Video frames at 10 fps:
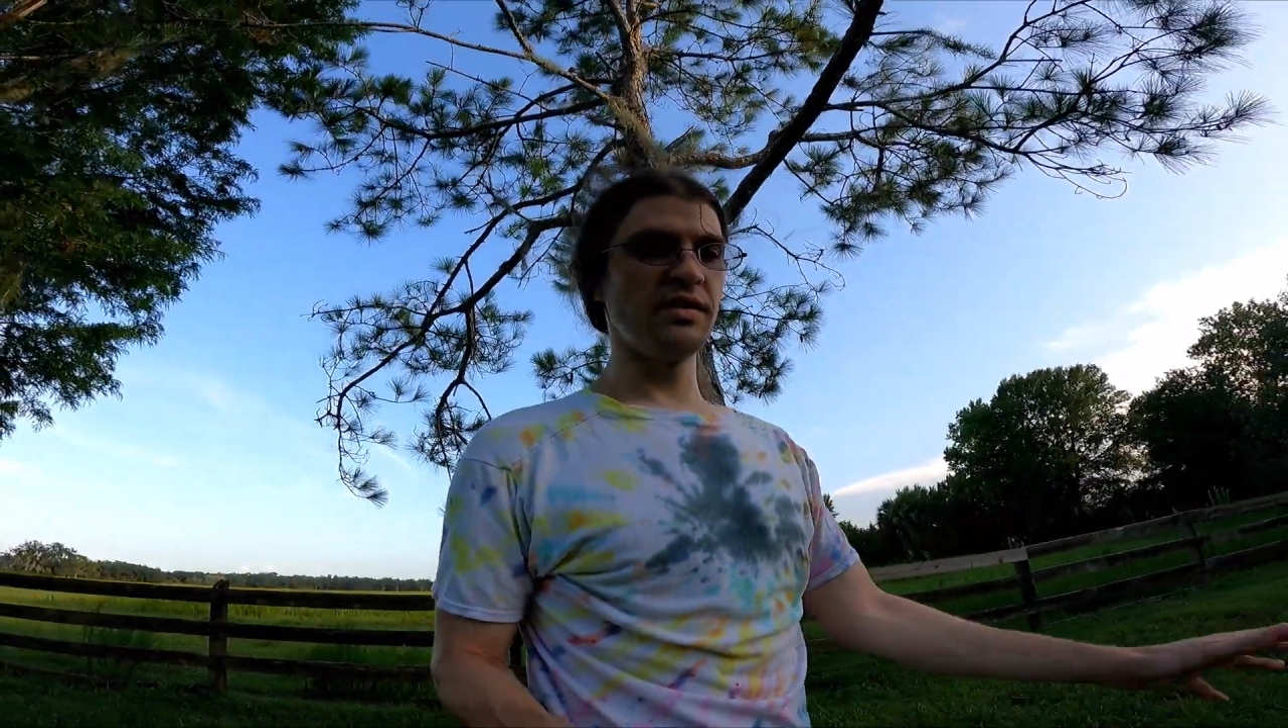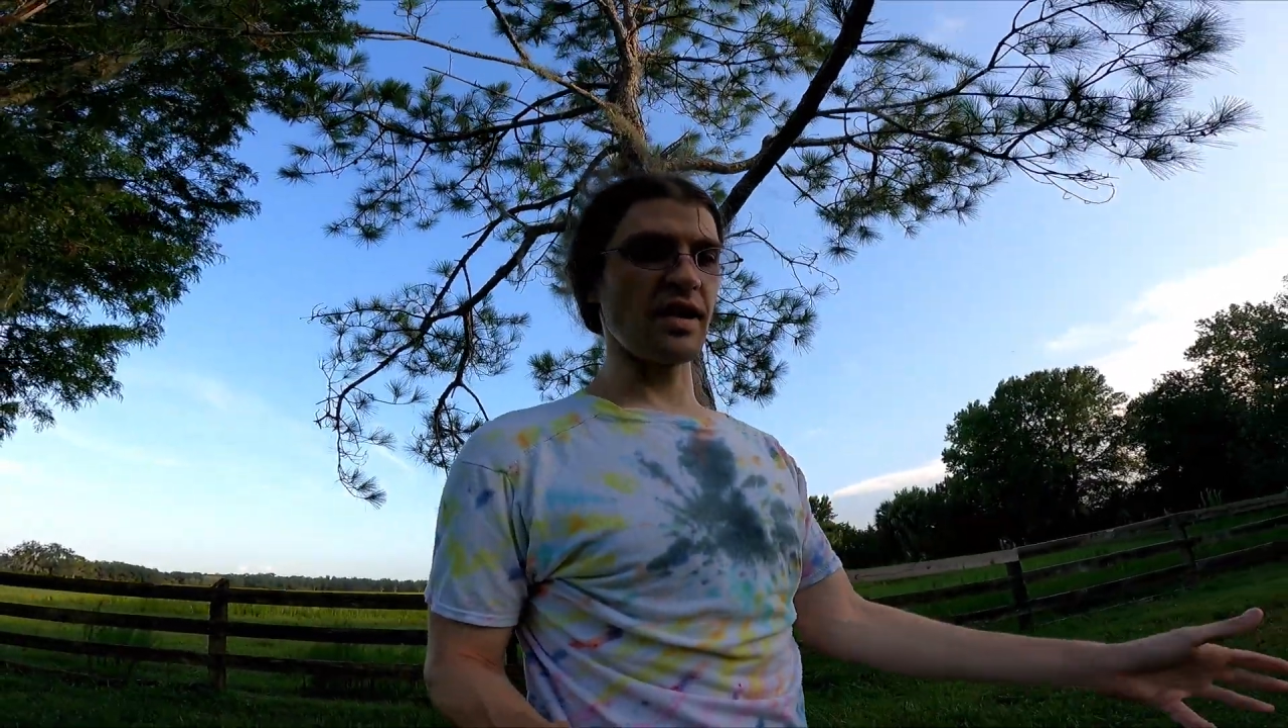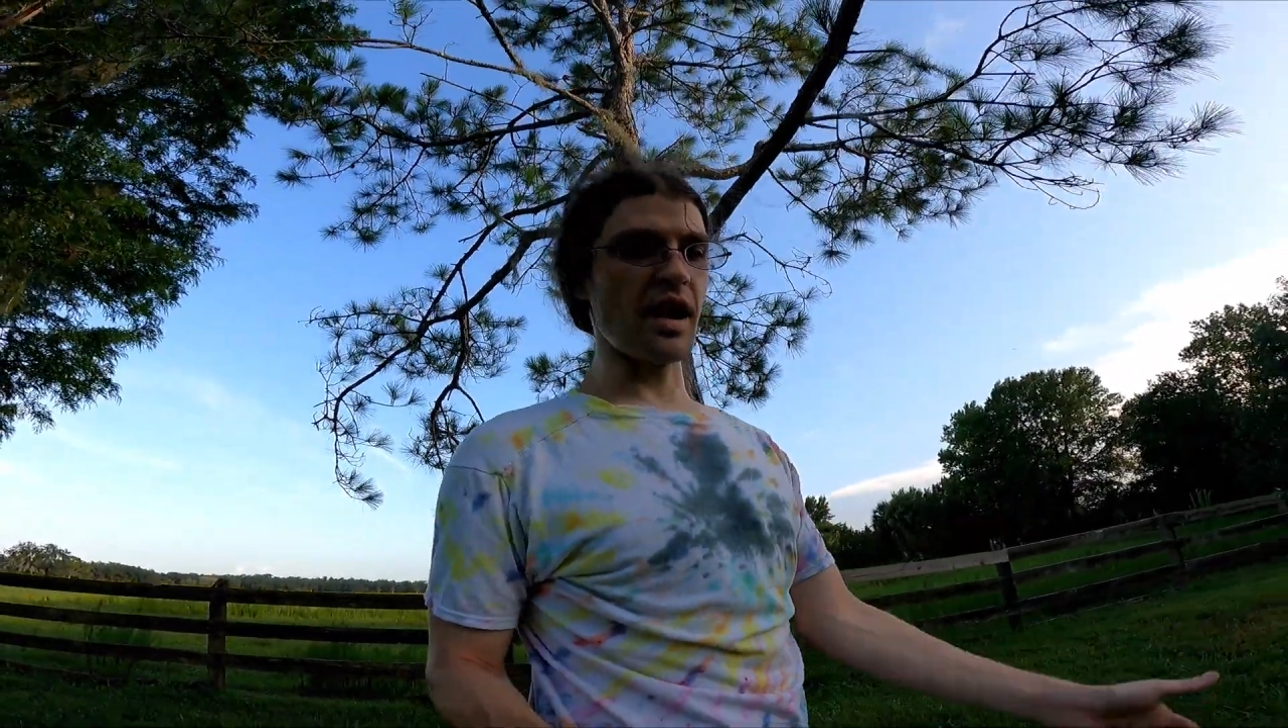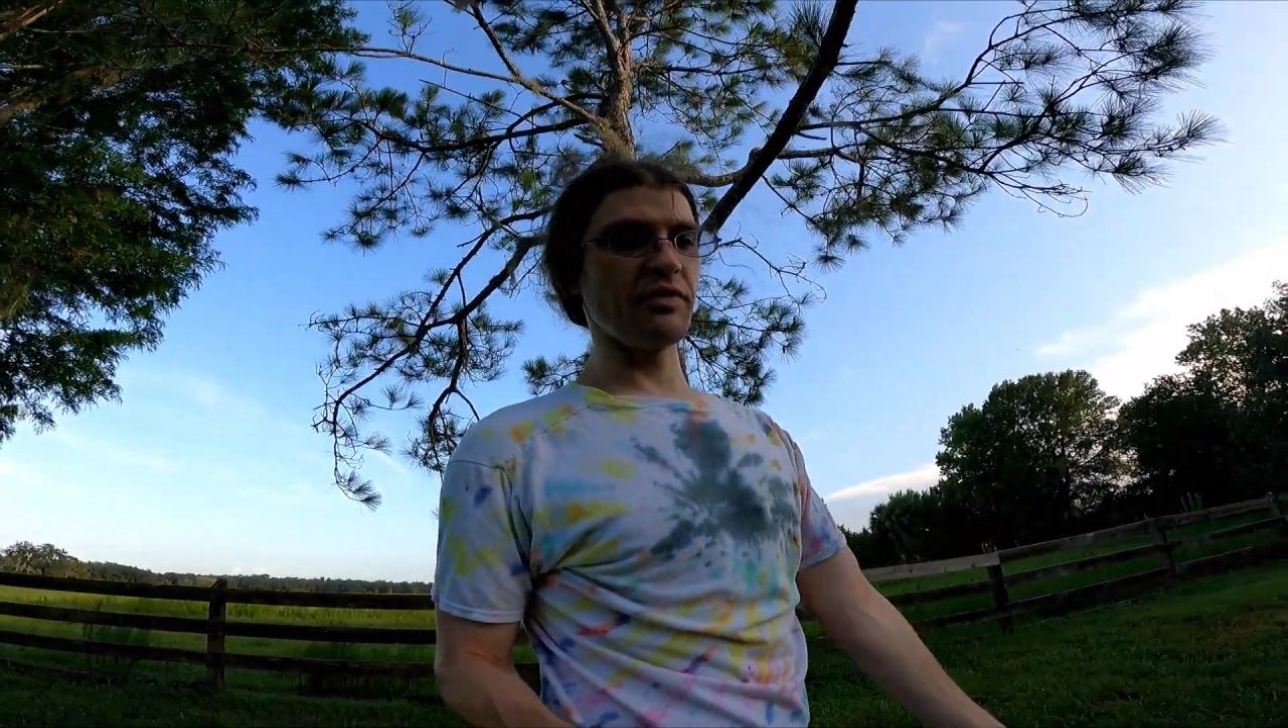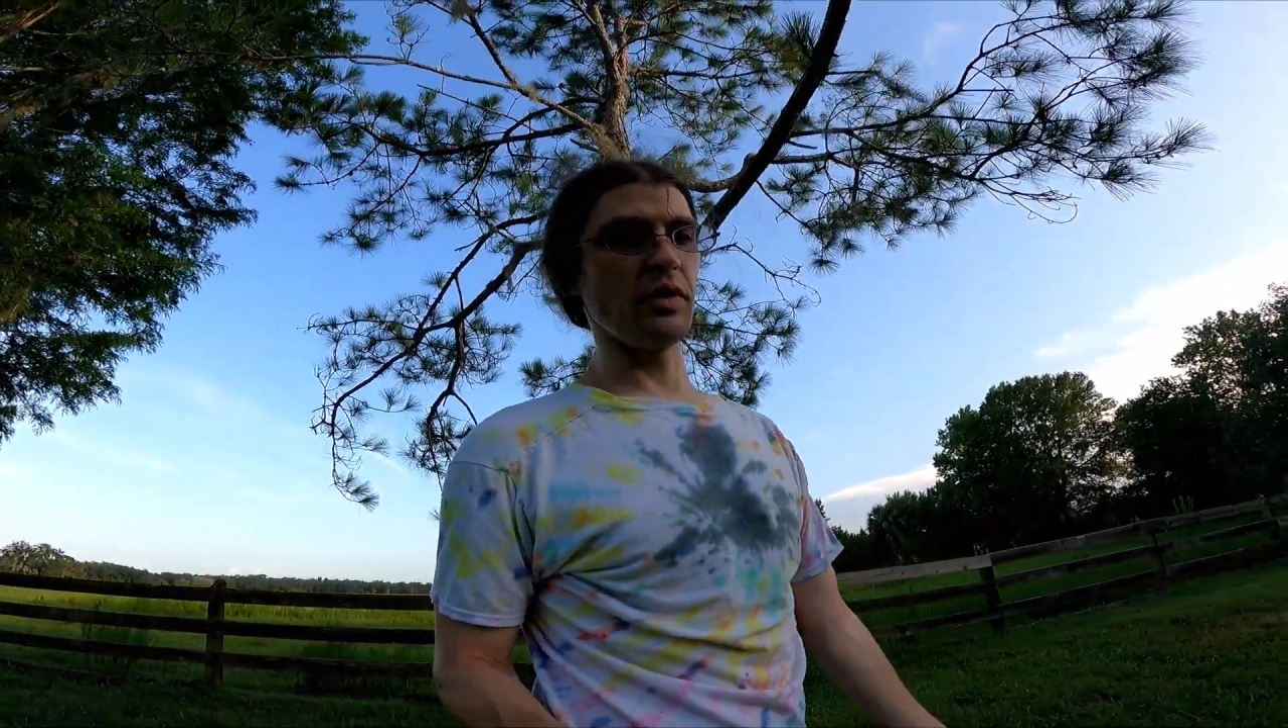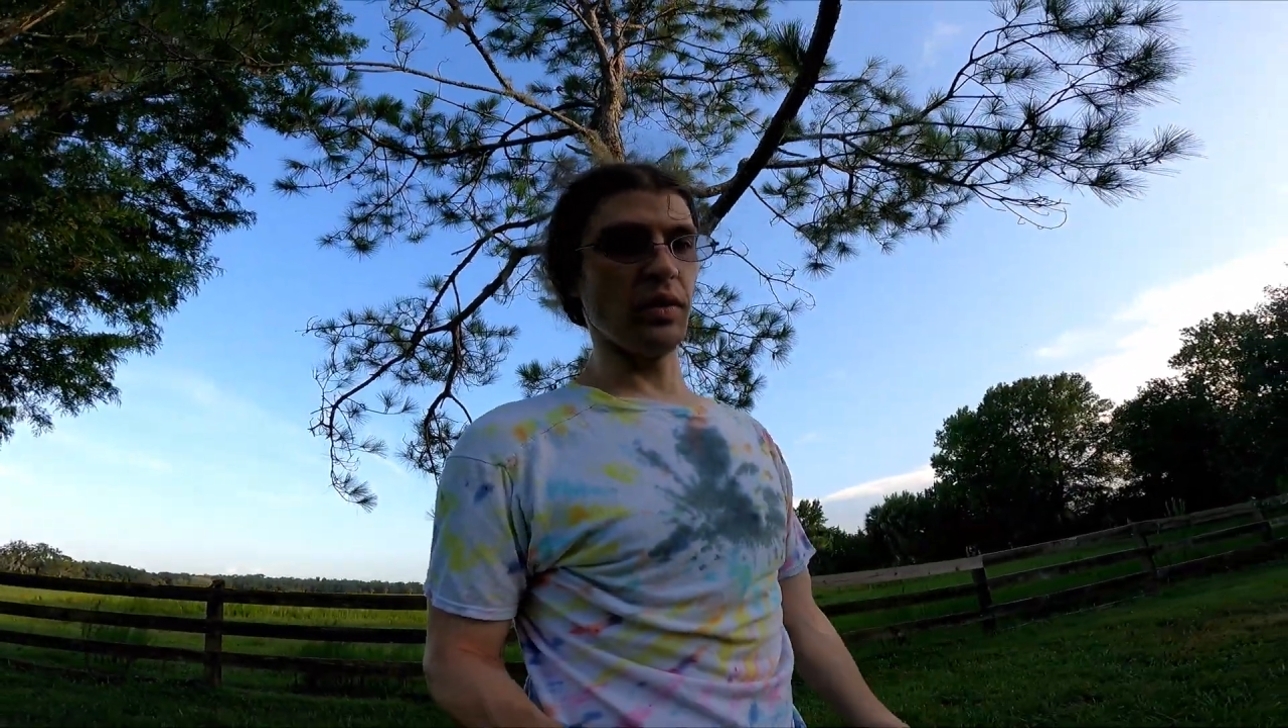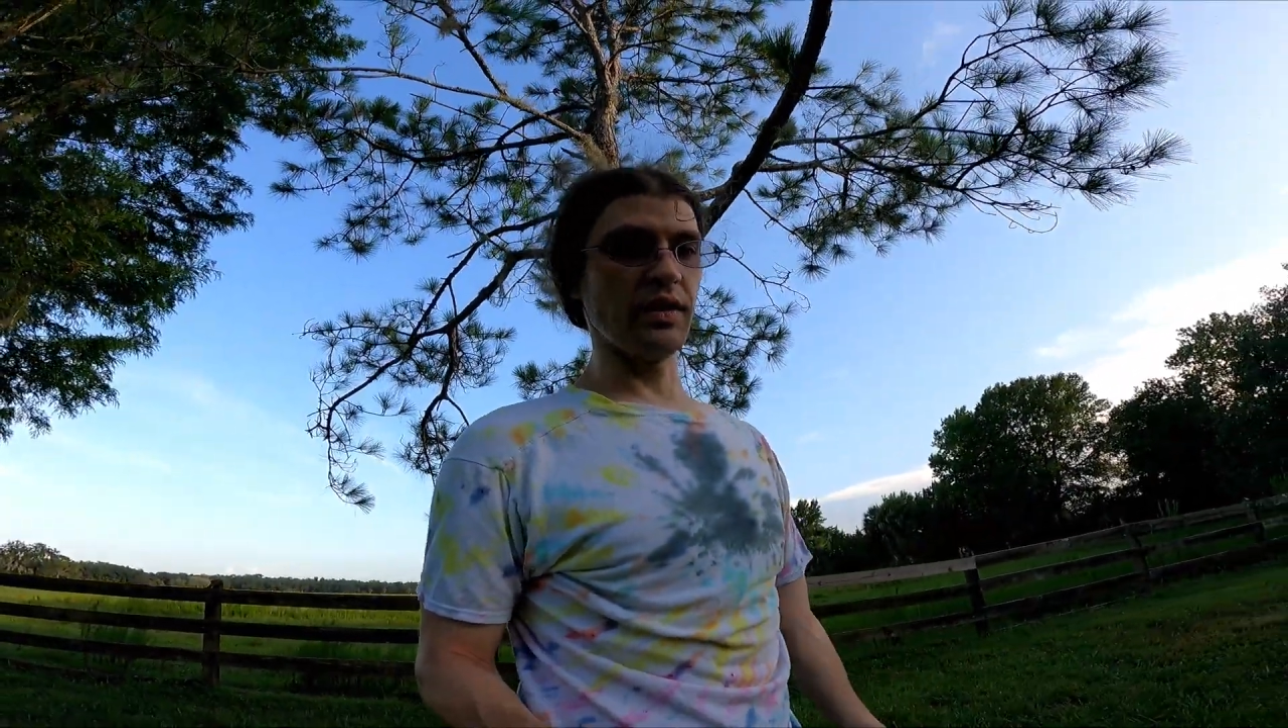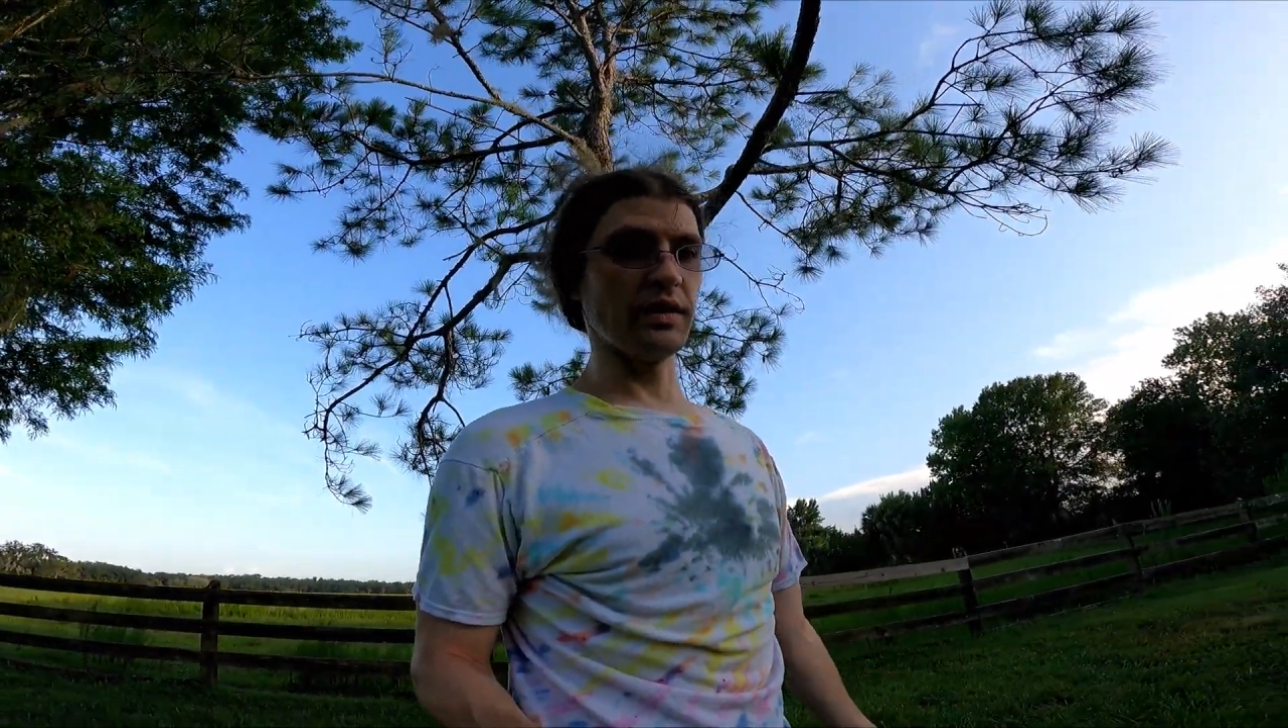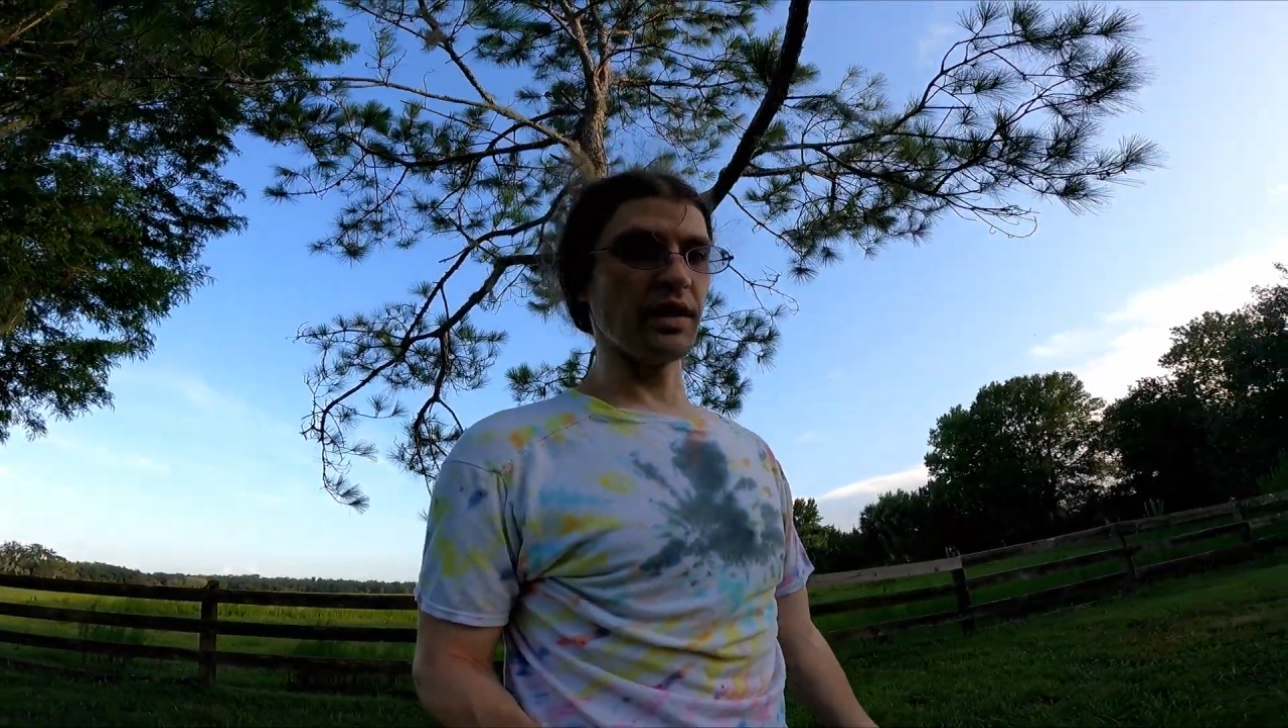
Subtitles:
to everyone.